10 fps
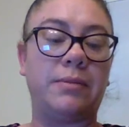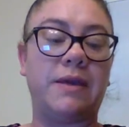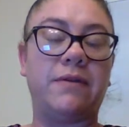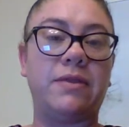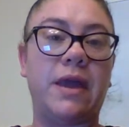
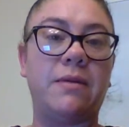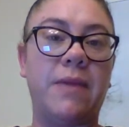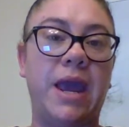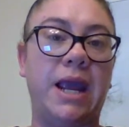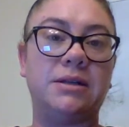giving them
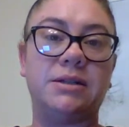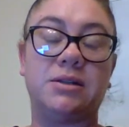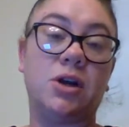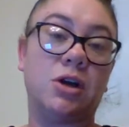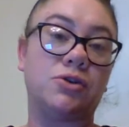a
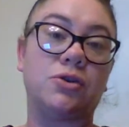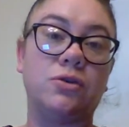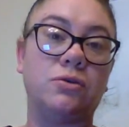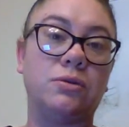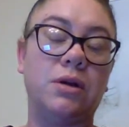
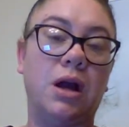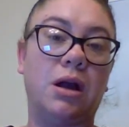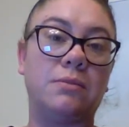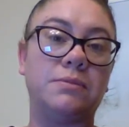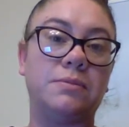testosterone
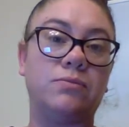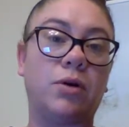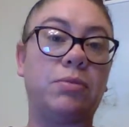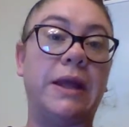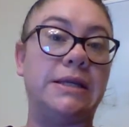
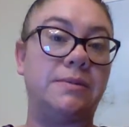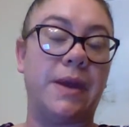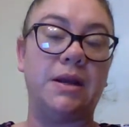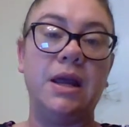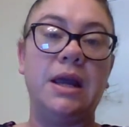
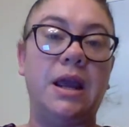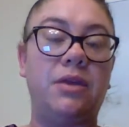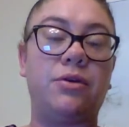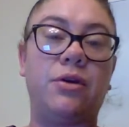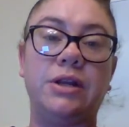replacement,
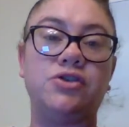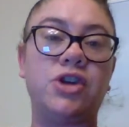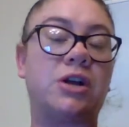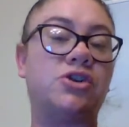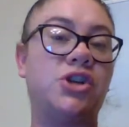either an
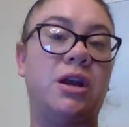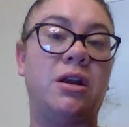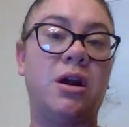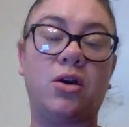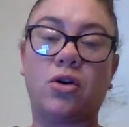
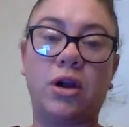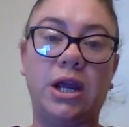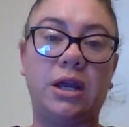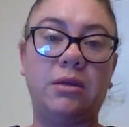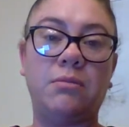injection, a
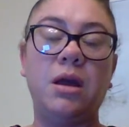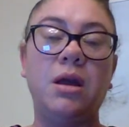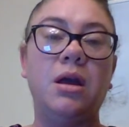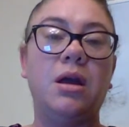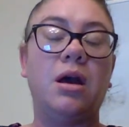cream,
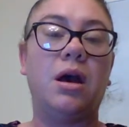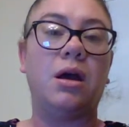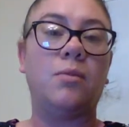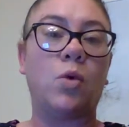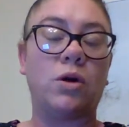
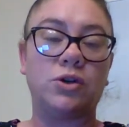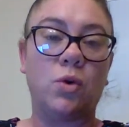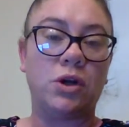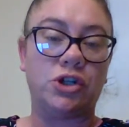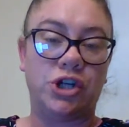or
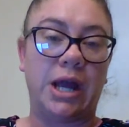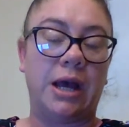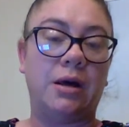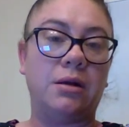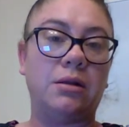a
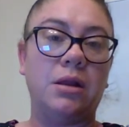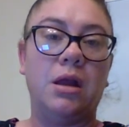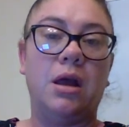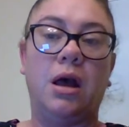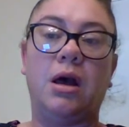gel.
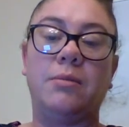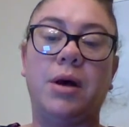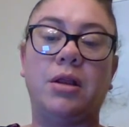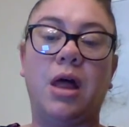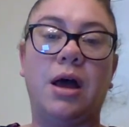
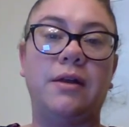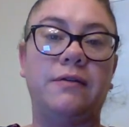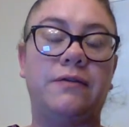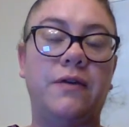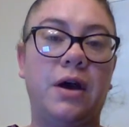A lot of